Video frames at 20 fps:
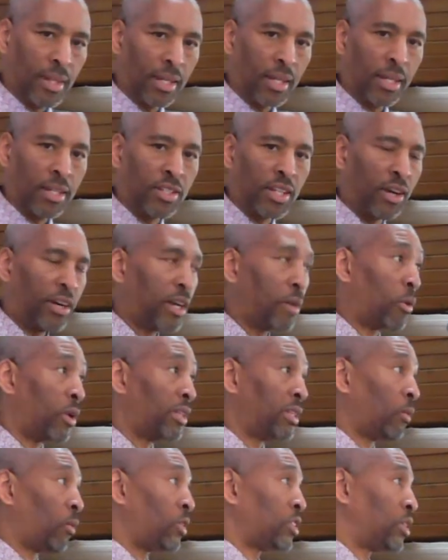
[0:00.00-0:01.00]
Is there
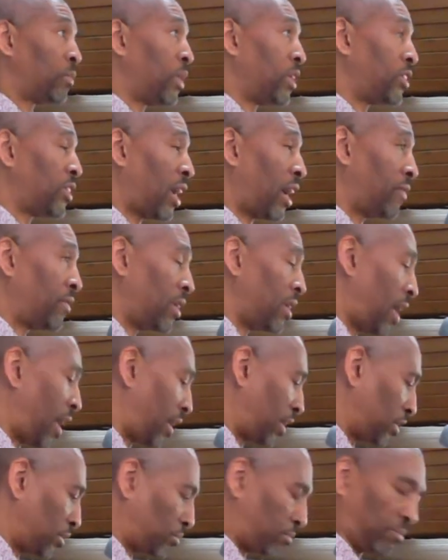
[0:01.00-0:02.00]
anyone that wants to be saved
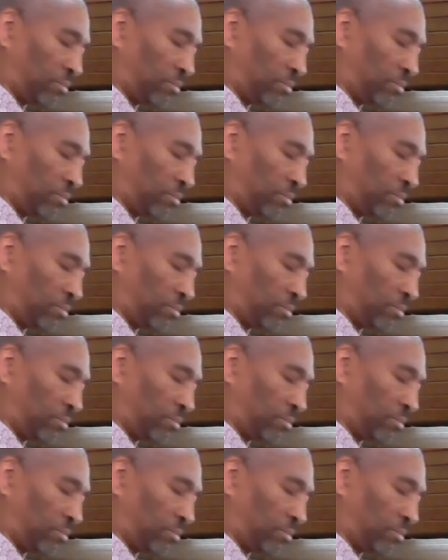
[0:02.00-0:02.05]
tonight?